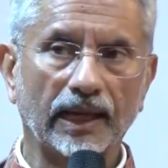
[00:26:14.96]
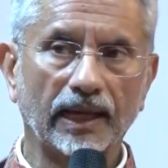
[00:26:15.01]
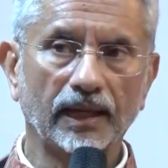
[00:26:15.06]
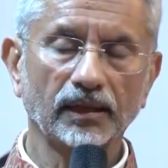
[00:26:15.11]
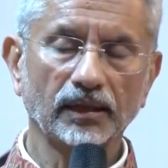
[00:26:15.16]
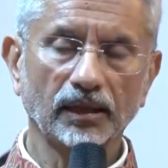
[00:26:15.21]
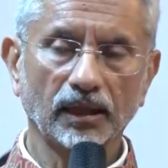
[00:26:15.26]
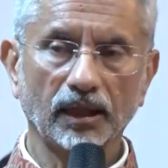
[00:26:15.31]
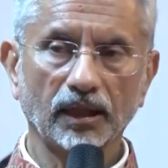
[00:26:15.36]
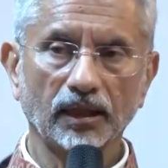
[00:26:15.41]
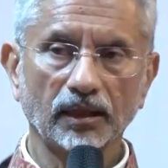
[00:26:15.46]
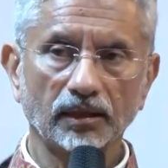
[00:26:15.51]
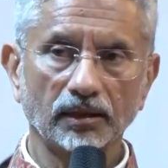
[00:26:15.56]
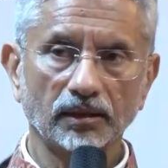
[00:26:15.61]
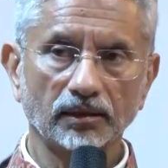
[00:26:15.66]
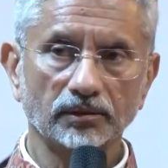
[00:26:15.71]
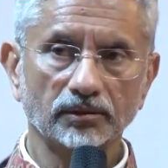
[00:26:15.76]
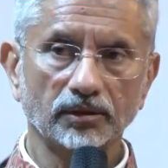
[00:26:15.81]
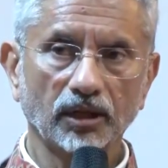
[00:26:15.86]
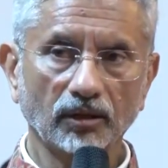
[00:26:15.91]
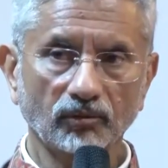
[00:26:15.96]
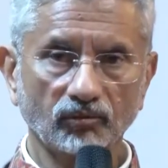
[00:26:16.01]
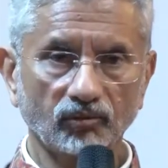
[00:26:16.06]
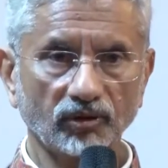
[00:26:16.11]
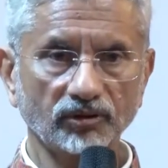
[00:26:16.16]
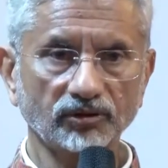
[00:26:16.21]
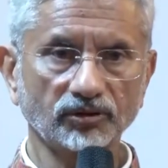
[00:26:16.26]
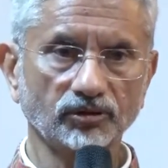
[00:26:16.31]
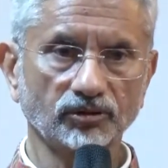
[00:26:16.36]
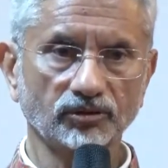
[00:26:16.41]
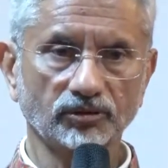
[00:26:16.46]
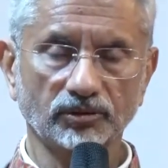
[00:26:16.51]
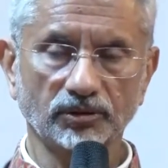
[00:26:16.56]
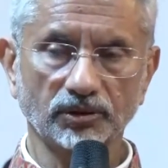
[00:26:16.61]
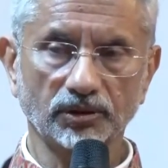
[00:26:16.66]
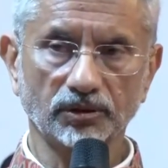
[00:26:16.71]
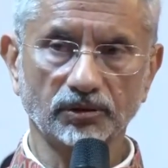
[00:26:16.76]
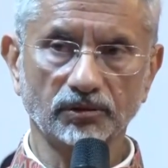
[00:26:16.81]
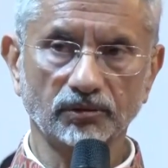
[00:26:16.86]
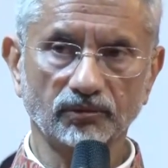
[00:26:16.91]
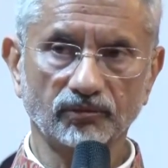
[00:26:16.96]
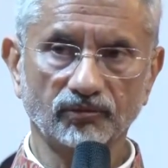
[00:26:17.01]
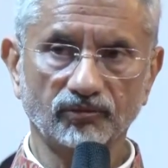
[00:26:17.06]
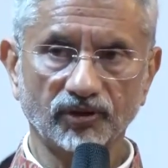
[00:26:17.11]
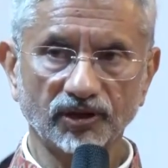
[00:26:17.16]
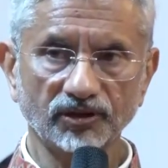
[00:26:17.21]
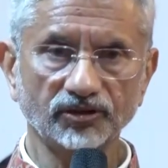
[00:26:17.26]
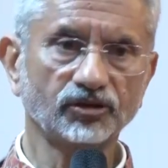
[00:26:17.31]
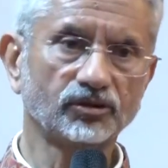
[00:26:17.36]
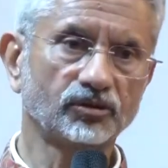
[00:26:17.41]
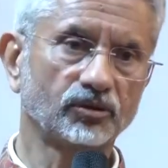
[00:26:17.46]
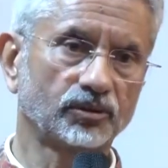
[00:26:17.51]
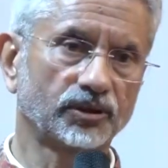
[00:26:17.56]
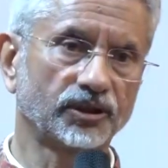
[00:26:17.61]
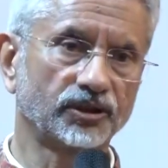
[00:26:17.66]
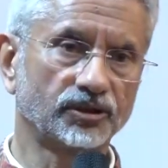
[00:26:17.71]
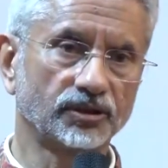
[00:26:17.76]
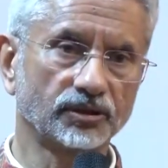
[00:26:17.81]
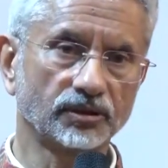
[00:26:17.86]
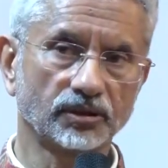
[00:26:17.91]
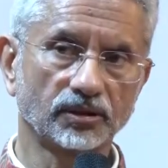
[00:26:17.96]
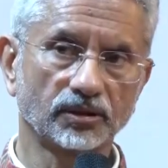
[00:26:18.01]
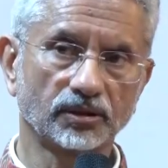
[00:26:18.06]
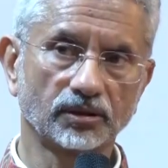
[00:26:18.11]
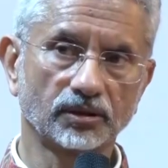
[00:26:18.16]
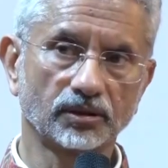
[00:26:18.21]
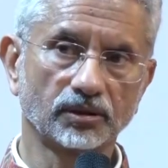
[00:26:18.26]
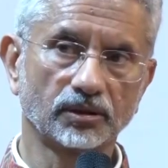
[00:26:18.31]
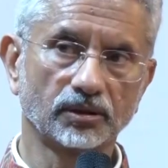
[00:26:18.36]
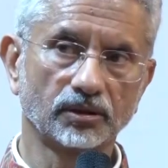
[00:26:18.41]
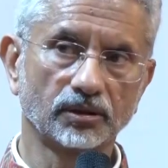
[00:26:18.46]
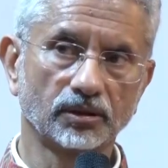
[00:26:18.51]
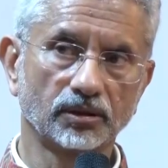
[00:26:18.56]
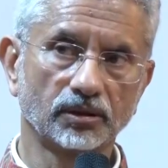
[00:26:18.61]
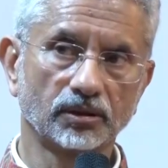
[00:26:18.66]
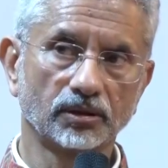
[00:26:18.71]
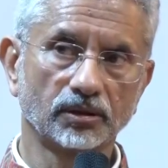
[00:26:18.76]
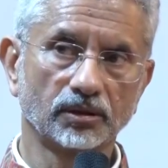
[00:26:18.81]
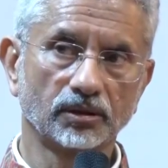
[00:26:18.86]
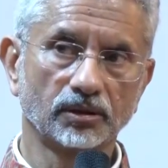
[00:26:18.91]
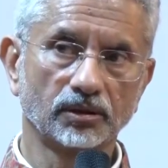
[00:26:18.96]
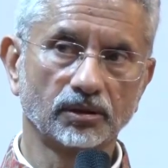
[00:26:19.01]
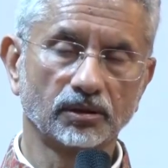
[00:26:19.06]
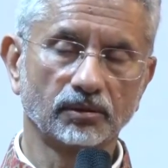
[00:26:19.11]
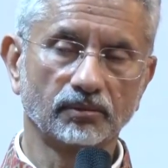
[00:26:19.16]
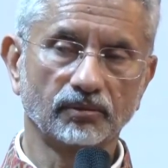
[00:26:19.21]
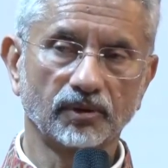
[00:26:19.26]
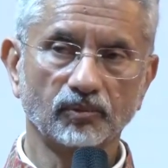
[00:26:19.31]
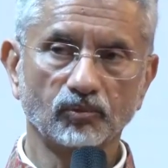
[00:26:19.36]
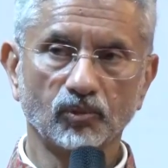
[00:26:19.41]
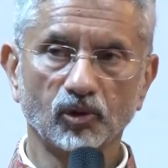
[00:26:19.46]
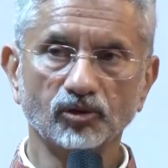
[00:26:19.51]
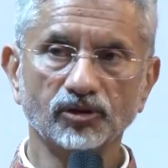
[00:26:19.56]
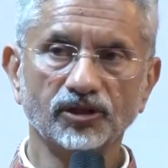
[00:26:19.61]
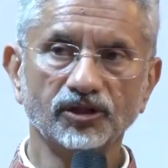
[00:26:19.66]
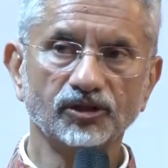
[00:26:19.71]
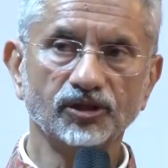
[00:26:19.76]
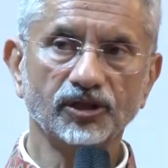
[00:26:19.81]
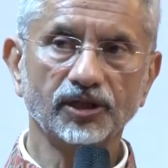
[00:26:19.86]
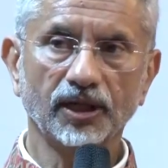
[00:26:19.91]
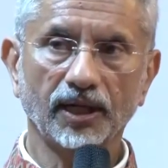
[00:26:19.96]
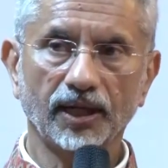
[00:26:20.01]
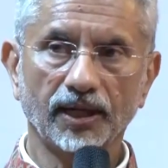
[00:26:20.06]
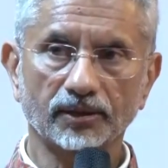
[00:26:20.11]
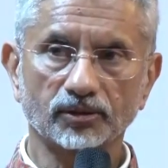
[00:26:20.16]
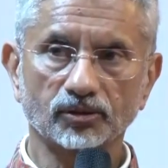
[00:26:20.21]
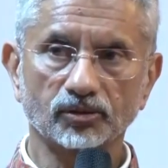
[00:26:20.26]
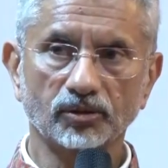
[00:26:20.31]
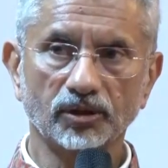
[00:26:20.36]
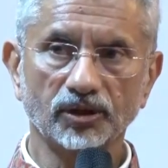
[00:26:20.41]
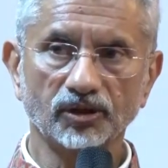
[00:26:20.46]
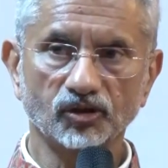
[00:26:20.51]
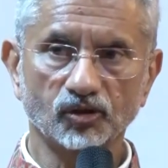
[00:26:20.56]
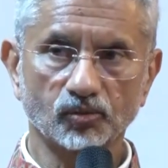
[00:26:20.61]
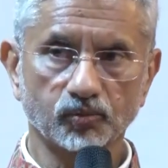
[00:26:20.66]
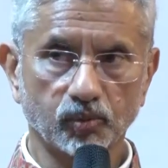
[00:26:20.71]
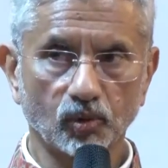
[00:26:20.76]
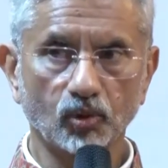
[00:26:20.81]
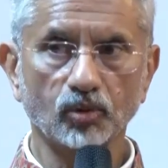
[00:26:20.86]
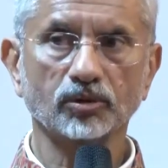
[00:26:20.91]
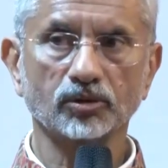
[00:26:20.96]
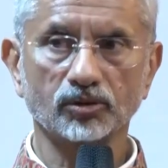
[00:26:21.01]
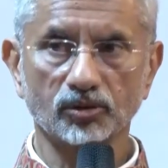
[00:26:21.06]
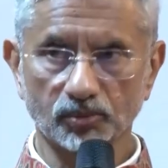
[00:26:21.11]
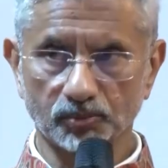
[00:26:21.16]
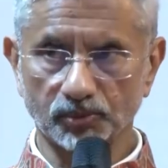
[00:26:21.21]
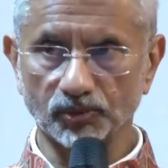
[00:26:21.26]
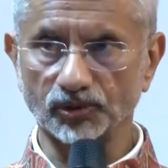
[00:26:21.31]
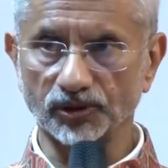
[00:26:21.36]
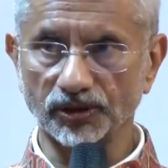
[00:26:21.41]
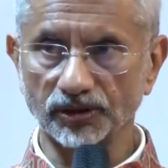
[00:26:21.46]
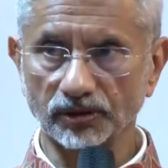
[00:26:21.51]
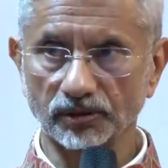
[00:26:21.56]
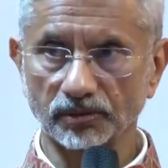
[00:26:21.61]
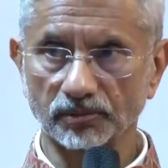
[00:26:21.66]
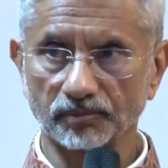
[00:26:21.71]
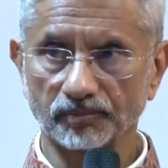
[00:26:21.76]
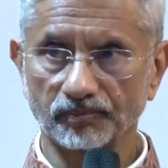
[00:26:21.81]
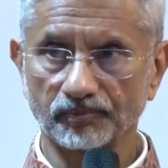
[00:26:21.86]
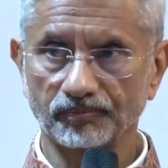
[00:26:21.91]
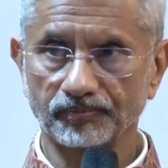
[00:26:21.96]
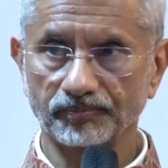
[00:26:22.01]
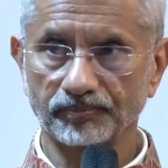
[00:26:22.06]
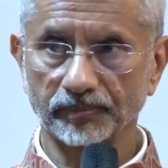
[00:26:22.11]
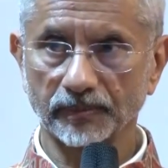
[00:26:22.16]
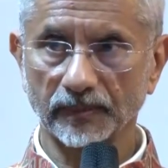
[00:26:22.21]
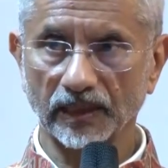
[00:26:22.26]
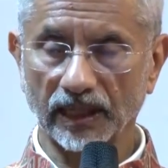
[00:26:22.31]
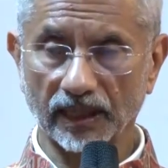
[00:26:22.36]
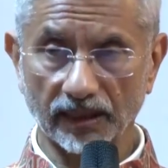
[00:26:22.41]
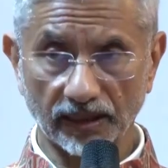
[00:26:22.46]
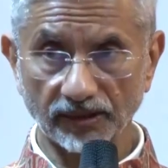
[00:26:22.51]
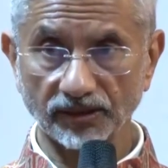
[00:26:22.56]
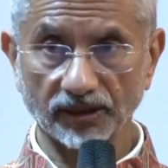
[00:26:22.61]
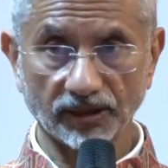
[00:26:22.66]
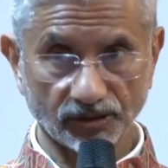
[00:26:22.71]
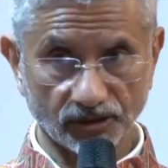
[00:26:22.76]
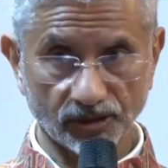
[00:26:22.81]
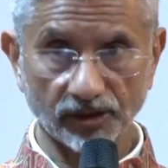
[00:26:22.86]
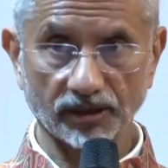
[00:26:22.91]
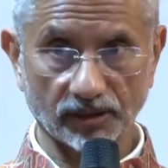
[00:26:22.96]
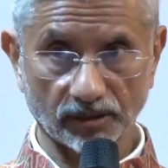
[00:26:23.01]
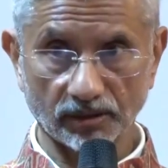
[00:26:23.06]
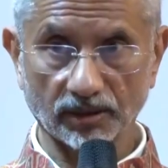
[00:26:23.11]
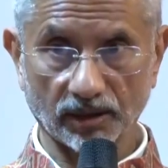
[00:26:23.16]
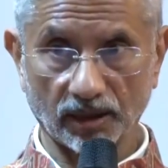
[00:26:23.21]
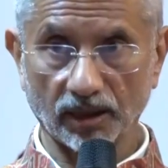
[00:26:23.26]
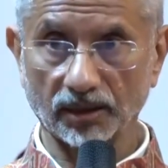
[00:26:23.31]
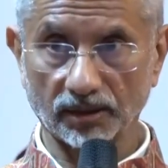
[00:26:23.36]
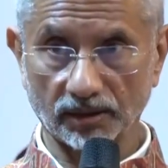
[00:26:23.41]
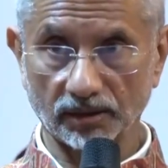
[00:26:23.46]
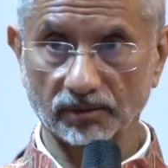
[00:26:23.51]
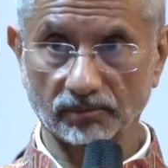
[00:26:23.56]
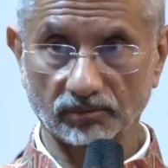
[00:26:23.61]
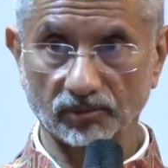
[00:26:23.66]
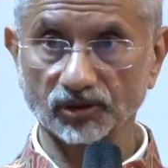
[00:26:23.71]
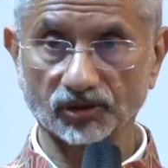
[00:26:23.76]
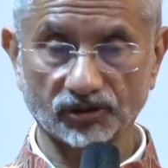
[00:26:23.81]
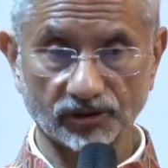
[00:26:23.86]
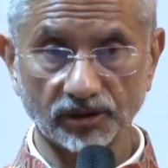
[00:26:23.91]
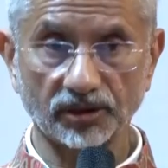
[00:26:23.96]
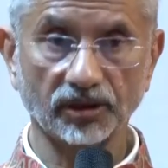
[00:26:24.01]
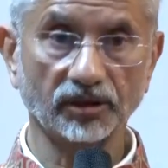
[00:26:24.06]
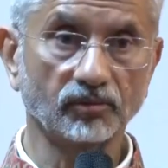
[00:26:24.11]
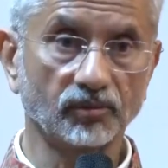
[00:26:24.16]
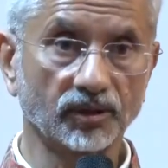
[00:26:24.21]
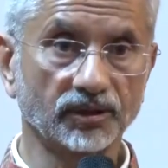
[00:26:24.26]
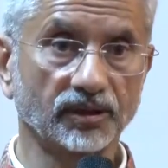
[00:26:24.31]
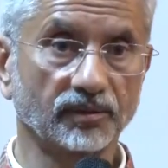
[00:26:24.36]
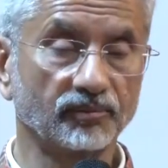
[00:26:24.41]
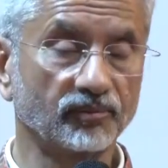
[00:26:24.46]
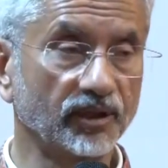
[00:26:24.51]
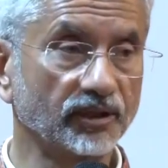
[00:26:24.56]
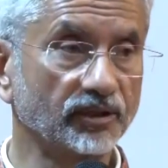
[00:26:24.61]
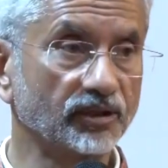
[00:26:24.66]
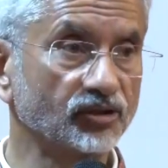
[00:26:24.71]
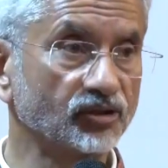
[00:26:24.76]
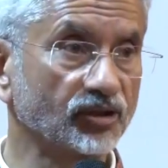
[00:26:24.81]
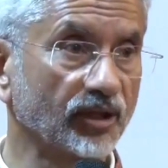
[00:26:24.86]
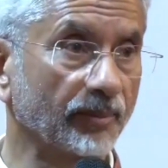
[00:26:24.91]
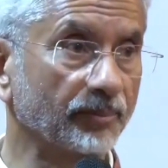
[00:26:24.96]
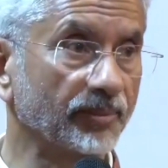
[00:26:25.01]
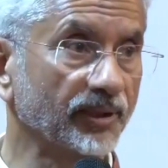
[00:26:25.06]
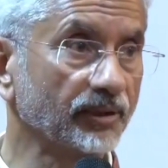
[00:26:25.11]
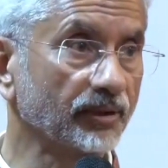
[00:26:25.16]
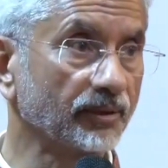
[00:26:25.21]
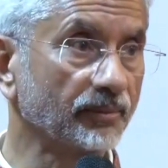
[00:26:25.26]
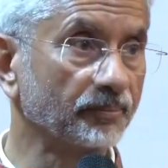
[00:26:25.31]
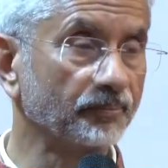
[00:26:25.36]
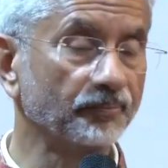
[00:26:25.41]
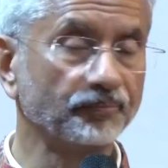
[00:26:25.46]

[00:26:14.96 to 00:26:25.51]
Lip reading: And that was the first occasion when Modi ji actually spoke to Putin. And as I said, I was sitting with him when this happened.